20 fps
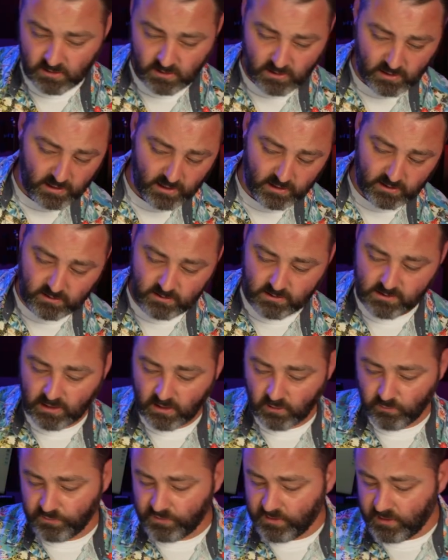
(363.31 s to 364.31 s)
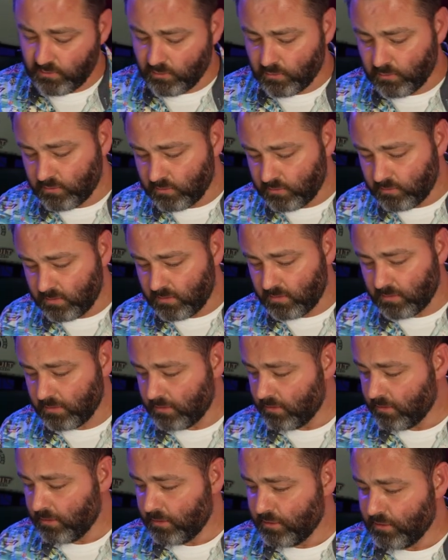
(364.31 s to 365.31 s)
I doubt they are gonna
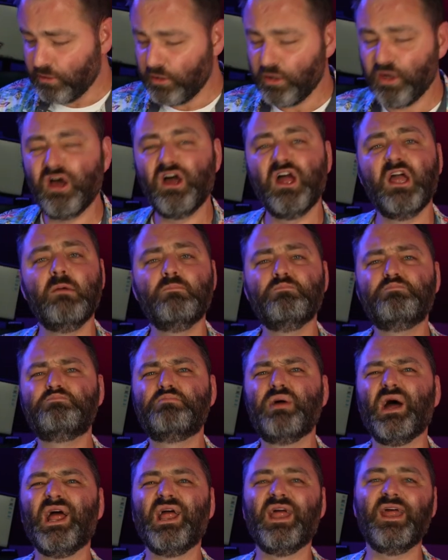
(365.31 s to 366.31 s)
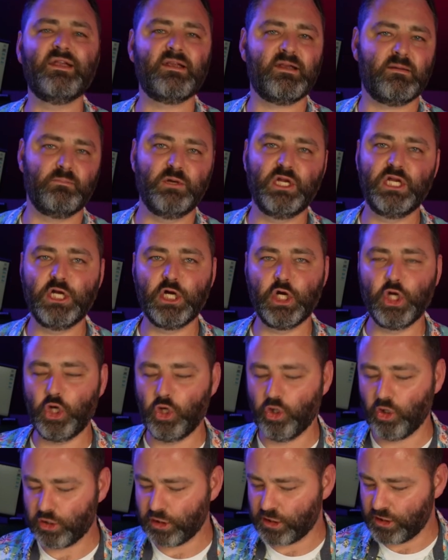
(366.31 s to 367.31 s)
impress me a
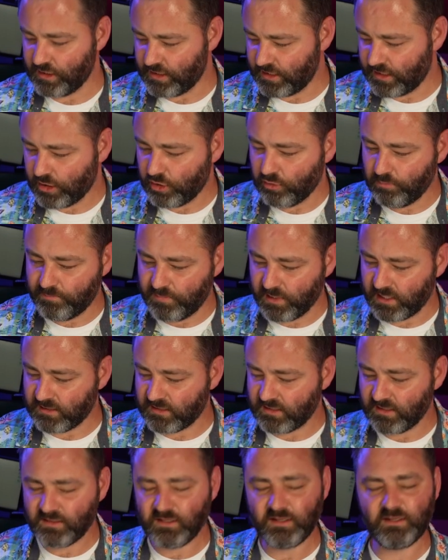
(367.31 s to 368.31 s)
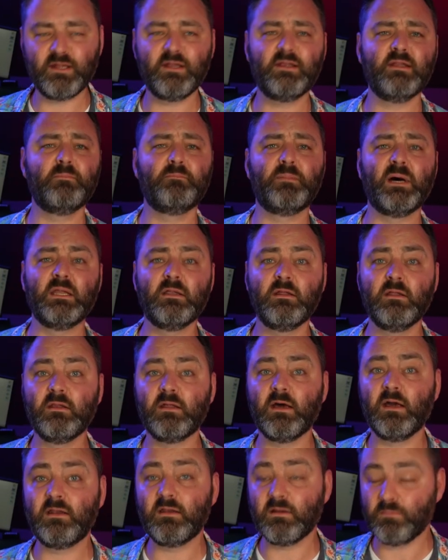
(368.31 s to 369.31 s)
lot now, but this is a bundled
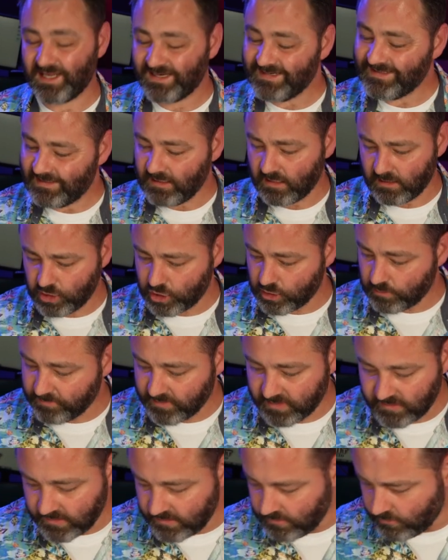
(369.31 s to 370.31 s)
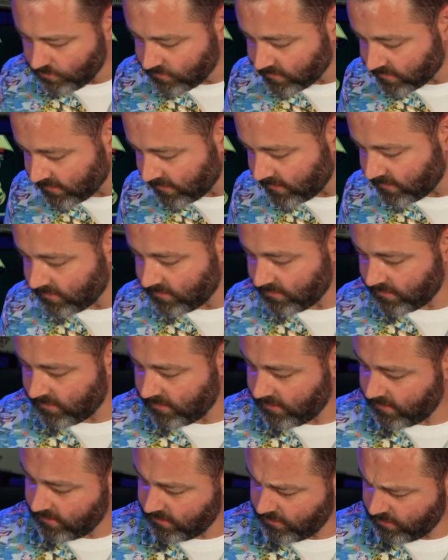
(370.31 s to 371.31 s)
item, and it 100% looks like
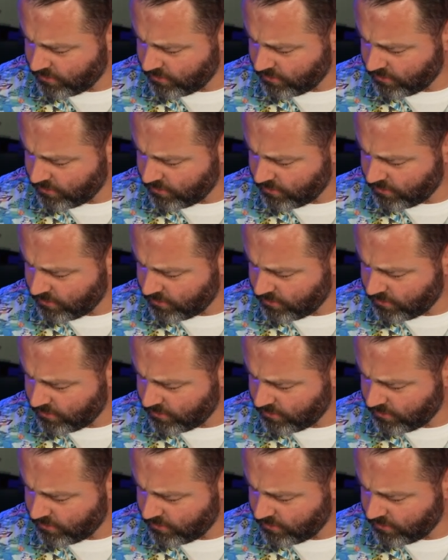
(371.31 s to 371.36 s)
you